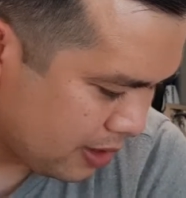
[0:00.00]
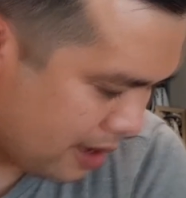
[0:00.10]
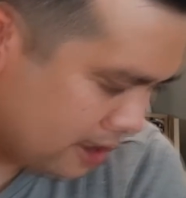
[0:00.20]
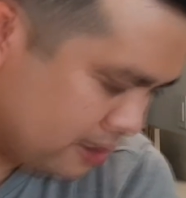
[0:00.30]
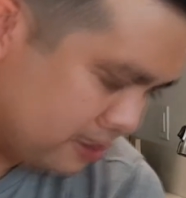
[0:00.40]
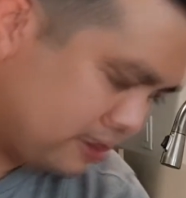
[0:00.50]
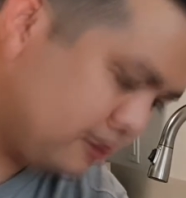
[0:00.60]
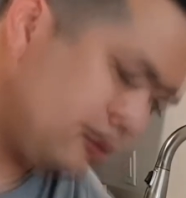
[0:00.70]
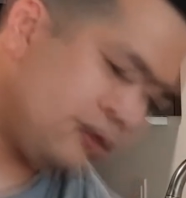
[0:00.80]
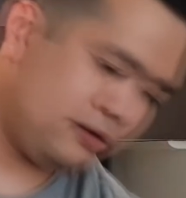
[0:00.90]
And
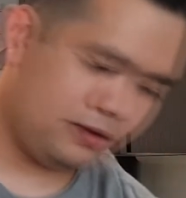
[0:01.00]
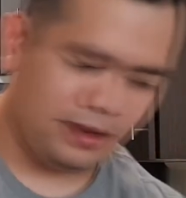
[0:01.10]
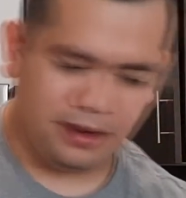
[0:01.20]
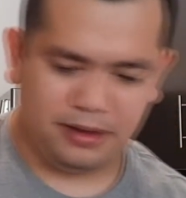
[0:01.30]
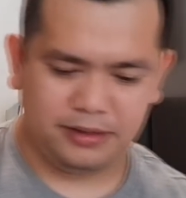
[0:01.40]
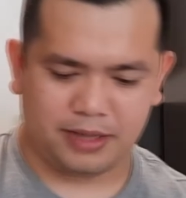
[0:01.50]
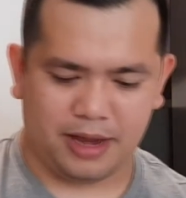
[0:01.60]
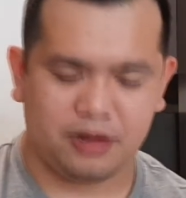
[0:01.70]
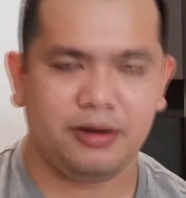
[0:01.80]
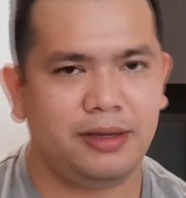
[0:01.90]
the thing is,
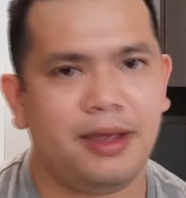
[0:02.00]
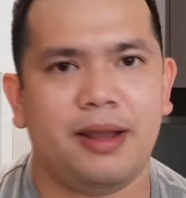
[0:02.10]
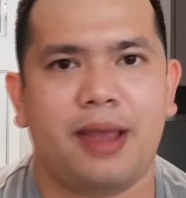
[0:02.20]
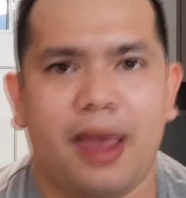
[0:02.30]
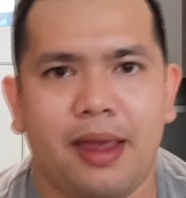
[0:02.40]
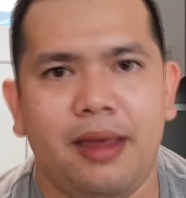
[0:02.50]
I couldn't get